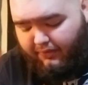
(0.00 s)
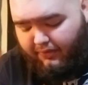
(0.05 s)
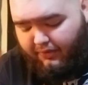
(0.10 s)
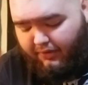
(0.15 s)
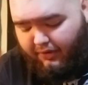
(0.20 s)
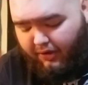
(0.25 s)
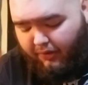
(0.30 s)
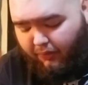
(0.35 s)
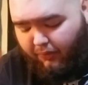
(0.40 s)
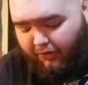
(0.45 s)

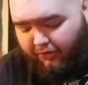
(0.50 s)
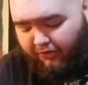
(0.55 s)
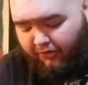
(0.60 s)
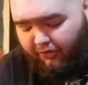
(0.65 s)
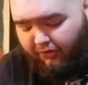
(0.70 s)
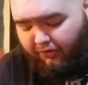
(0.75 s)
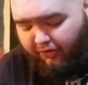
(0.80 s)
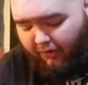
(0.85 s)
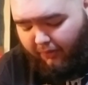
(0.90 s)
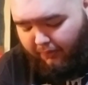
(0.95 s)
it wasn't
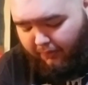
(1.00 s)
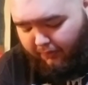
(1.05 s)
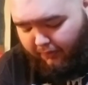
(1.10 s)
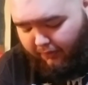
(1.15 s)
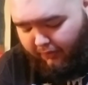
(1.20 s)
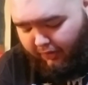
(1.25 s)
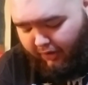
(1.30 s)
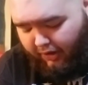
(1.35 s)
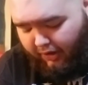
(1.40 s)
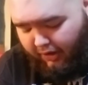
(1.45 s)

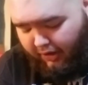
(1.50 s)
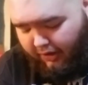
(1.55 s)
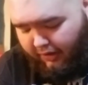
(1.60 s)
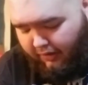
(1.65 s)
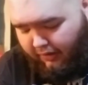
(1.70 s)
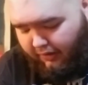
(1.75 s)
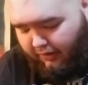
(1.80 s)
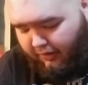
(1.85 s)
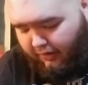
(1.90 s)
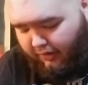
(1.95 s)
something like,
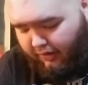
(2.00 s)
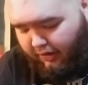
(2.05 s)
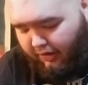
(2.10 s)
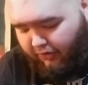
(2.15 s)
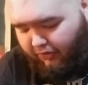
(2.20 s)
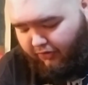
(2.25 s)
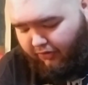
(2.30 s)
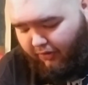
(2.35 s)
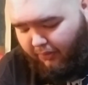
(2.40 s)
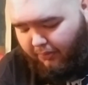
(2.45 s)
it's
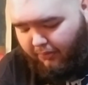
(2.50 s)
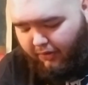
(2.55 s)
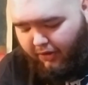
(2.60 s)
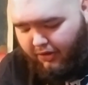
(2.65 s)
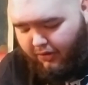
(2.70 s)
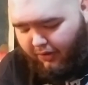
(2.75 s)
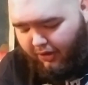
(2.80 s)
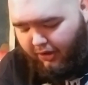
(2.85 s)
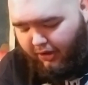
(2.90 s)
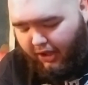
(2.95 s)
something that you
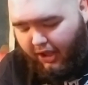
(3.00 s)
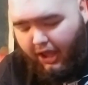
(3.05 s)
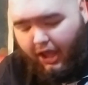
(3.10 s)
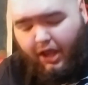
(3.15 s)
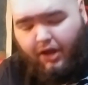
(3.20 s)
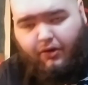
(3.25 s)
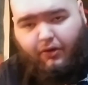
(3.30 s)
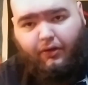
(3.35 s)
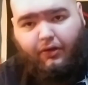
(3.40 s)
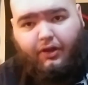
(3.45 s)
can
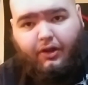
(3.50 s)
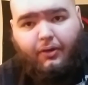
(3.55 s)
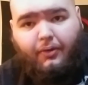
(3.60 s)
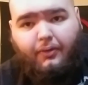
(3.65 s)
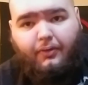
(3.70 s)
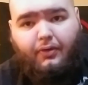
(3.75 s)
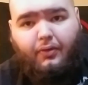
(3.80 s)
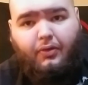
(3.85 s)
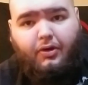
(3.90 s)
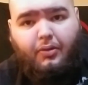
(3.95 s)
handle, you know,
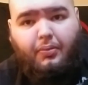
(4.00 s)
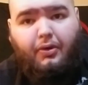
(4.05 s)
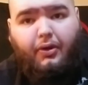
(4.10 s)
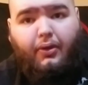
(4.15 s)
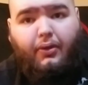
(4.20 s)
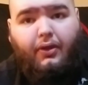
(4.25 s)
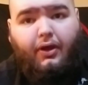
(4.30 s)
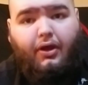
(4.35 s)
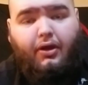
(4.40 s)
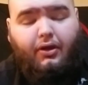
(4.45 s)
if you want to put
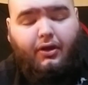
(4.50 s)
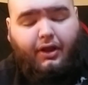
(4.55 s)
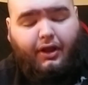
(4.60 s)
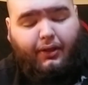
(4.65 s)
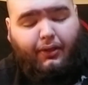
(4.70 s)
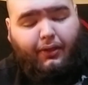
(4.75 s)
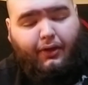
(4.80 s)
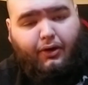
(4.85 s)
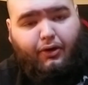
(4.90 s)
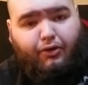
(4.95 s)

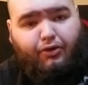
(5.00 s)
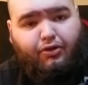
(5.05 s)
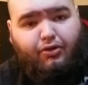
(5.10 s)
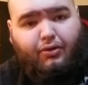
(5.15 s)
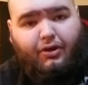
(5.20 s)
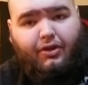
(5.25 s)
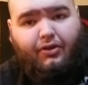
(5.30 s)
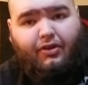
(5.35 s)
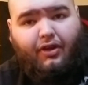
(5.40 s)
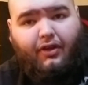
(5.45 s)
thinner
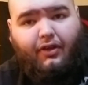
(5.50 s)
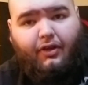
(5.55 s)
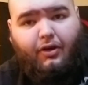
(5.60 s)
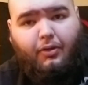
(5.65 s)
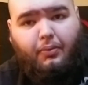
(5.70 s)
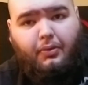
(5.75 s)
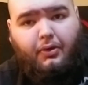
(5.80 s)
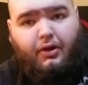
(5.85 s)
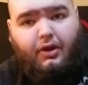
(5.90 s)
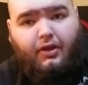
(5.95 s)
strings on there,
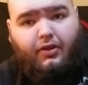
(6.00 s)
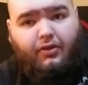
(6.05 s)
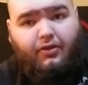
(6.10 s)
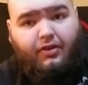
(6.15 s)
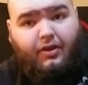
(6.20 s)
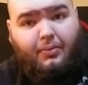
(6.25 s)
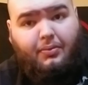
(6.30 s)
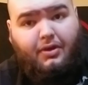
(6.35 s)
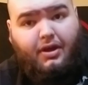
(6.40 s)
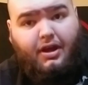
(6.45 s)
but at the
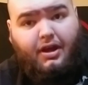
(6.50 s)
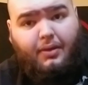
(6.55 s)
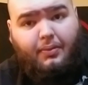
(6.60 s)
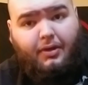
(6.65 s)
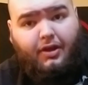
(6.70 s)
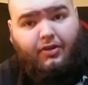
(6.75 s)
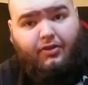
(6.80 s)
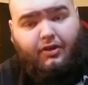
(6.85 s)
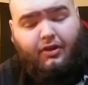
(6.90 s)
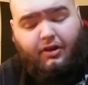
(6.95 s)
same time,
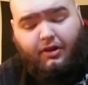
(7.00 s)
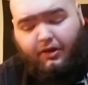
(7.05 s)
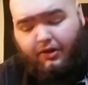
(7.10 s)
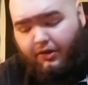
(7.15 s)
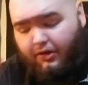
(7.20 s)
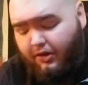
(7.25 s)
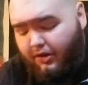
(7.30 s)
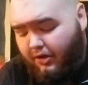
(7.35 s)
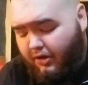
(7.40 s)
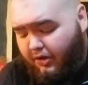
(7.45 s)
that's gonna,
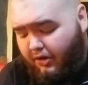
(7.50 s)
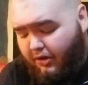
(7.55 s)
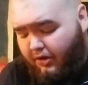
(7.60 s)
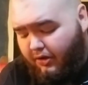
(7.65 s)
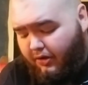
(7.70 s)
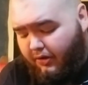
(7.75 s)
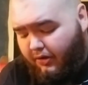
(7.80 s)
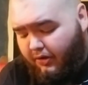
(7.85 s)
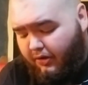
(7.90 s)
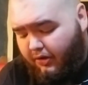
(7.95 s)

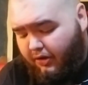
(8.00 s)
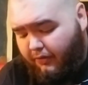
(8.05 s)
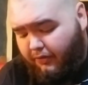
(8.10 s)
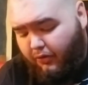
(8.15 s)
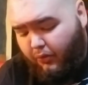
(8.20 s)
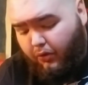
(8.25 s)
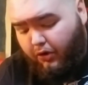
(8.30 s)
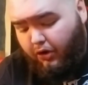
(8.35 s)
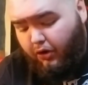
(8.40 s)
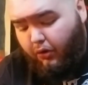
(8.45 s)
if you
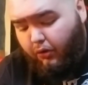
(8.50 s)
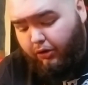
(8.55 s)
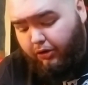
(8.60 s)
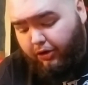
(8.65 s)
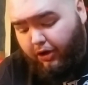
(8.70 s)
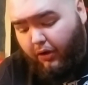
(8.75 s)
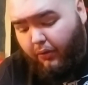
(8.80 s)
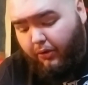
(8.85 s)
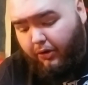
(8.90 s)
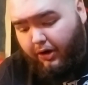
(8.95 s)
want to go
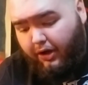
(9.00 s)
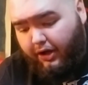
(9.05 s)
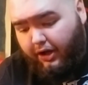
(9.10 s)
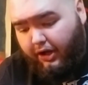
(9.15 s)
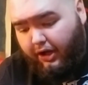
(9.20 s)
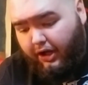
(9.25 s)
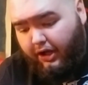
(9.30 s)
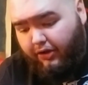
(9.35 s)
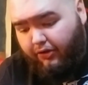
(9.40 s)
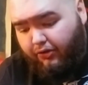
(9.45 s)
lower on a
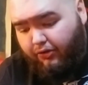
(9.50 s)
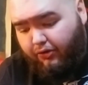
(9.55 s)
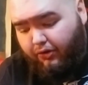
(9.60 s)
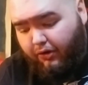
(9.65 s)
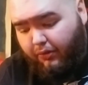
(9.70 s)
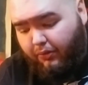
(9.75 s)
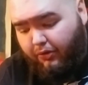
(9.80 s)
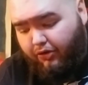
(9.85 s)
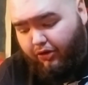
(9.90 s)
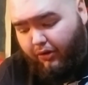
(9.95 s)
9-string,
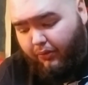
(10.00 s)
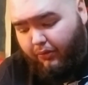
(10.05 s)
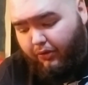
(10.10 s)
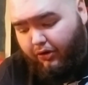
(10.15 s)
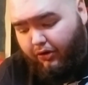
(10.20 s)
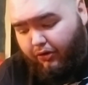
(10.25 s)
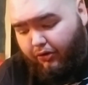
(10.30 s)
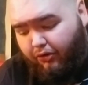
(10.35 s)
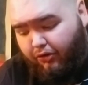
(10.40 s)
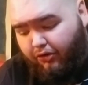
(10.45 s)
which I wouldn't
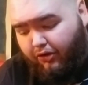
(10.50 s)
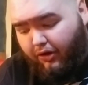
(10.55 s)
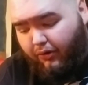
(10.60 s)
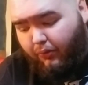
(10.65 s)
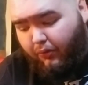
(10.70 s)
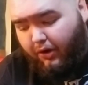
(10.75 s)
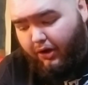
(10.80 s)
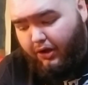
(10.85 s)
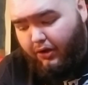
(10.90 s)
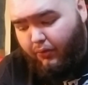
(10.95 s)
understand
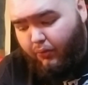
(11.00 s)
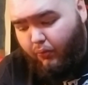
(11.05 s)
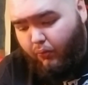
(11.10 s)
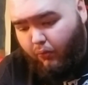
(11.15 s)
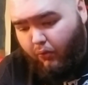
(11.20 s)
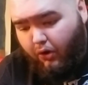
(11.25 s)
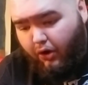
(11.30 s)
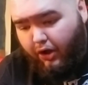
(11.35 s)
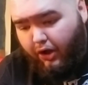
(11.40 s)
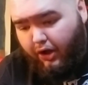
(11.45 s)
why you
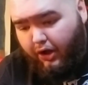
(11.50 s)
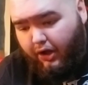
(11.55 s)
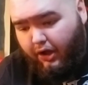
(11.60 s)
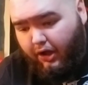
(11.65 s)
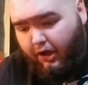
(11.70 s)
would,